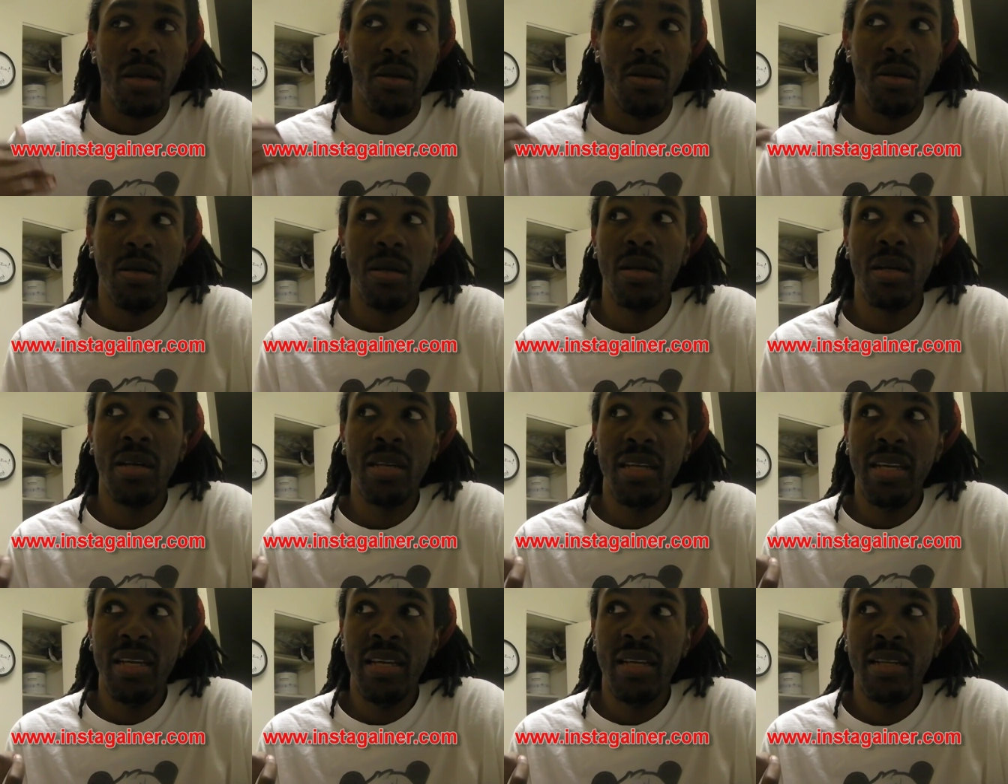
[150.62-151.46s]

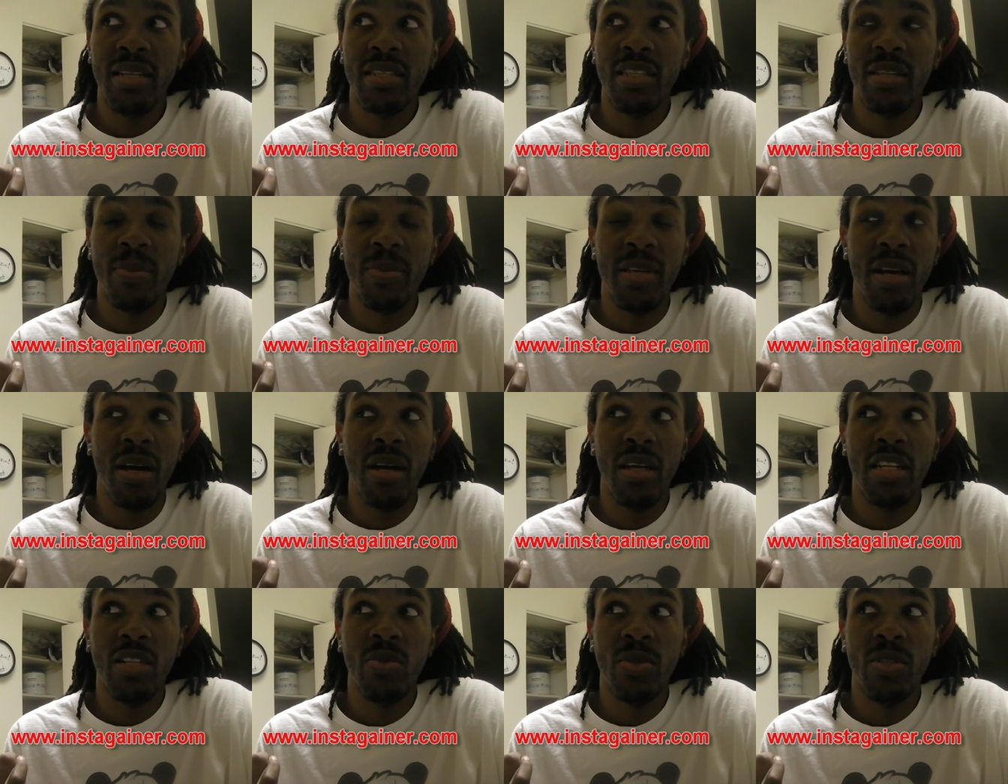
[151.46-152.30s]
lyrically. To be
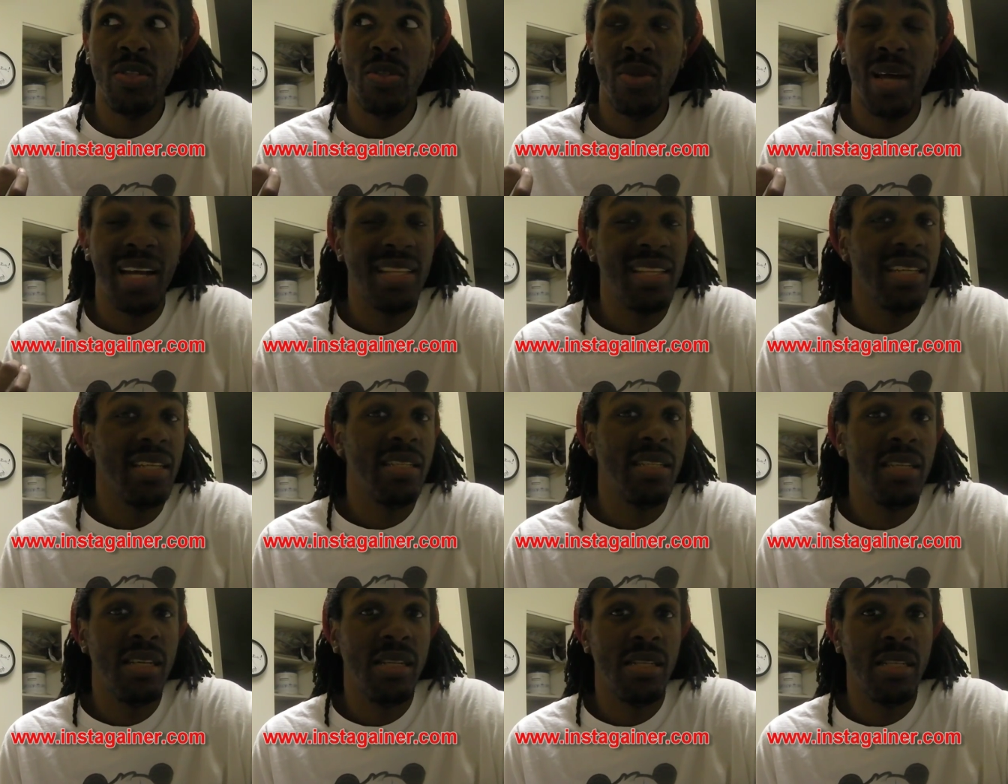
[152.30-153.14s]
honest with you, I
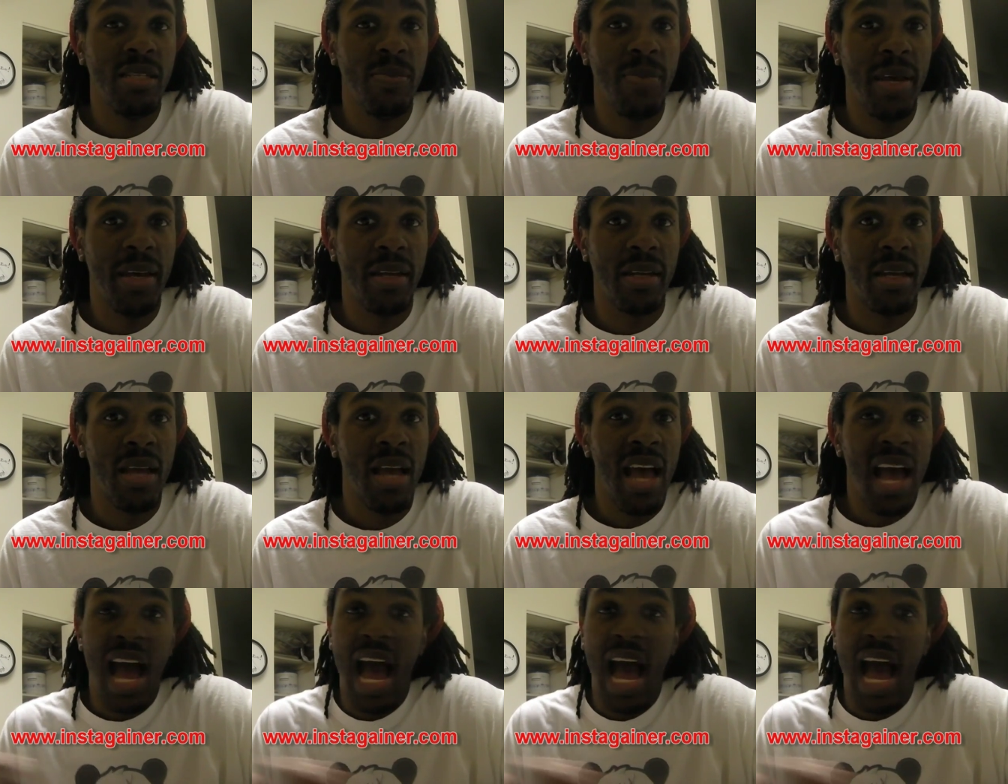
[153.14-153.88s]
think Jeezy's better.